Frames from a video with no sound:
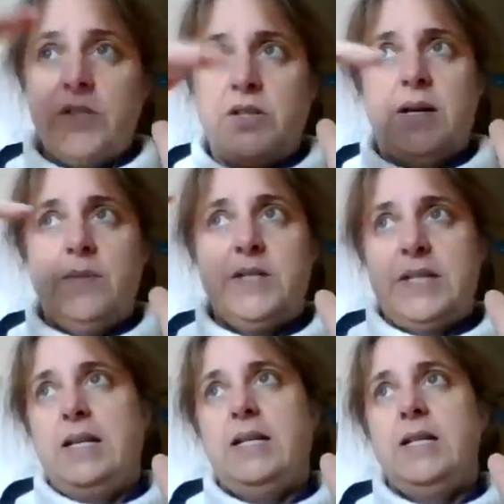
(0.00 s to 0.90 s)
2 times
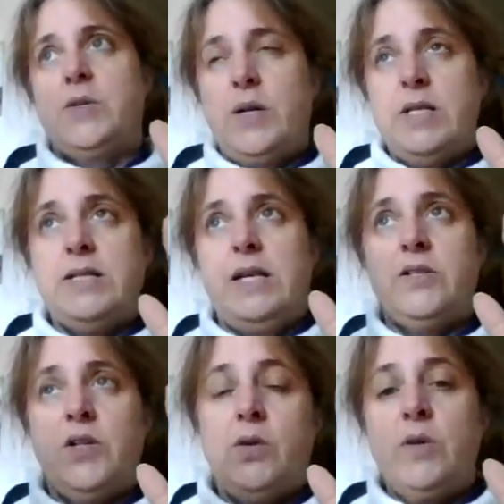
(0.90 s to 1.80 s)
10 is 20,
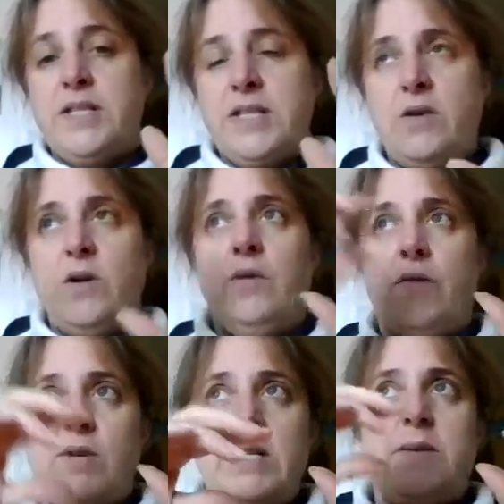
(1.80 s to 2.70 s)
2 with a 0,
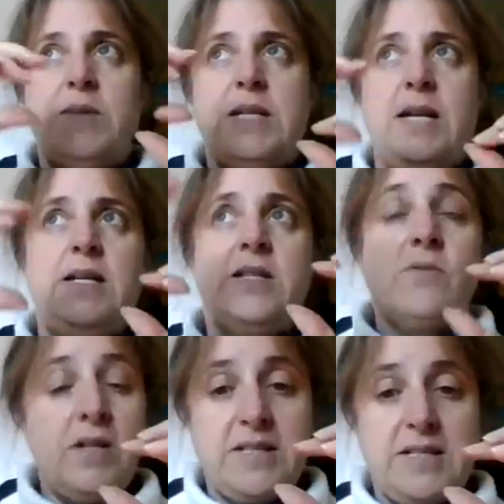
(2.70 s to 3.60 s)
3 times 10 is
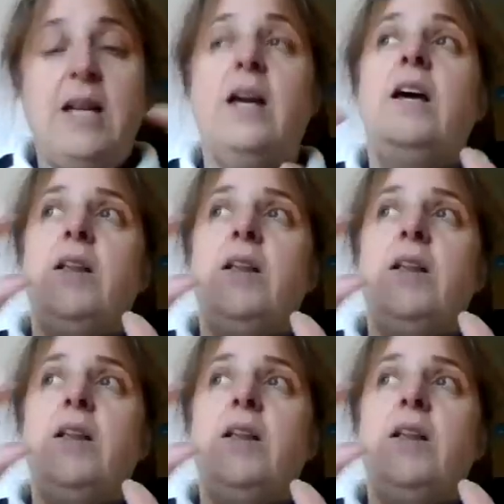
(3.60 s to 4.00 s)
30,